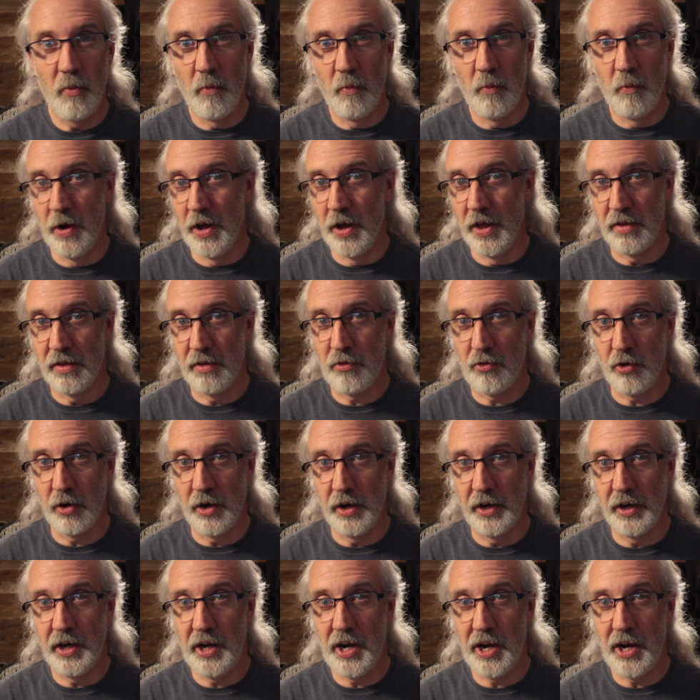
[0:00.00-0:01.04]
with
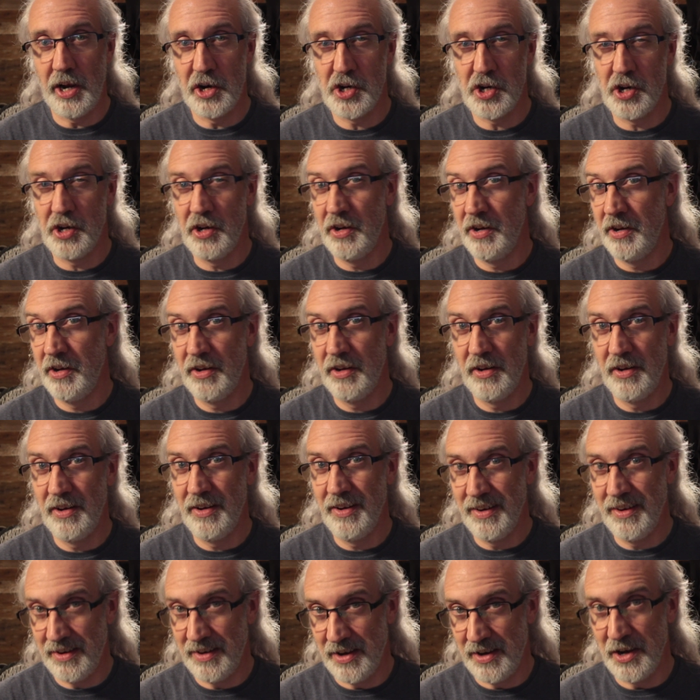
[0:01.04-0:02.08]

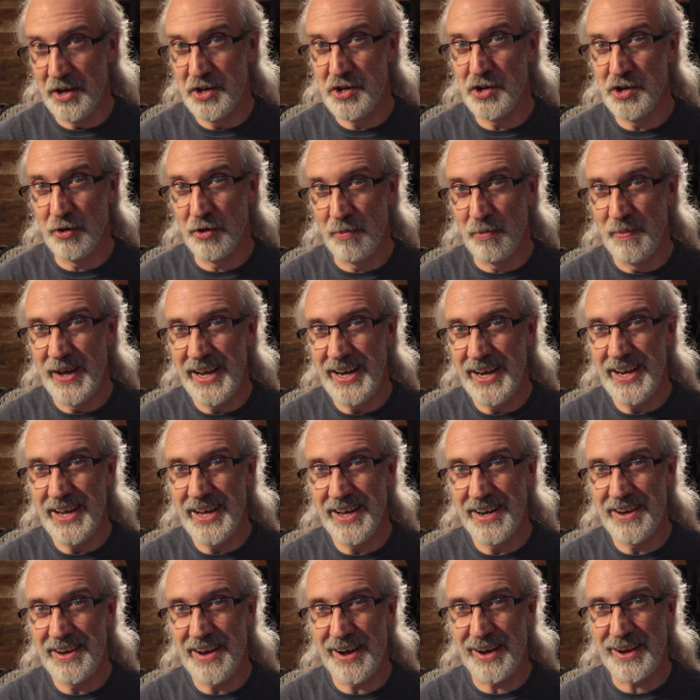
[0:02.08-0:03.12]

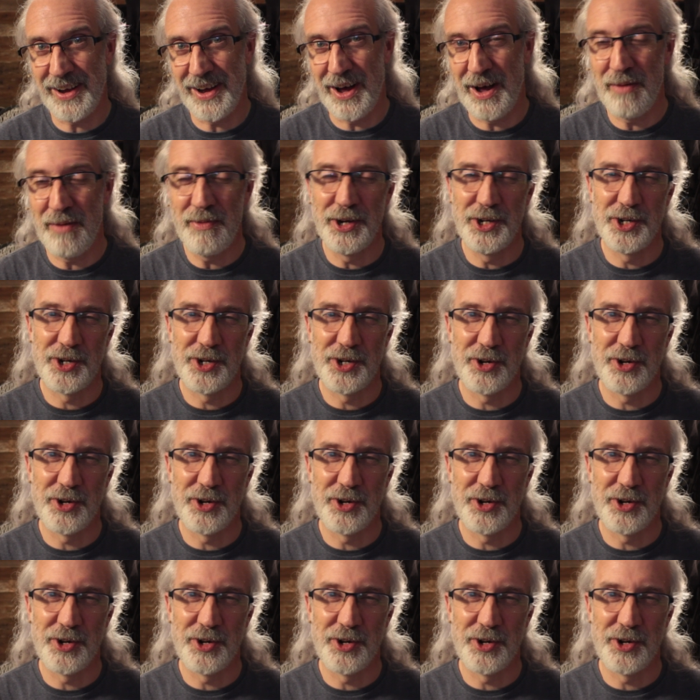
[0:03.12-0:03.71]
trinitydigitalmedia.com and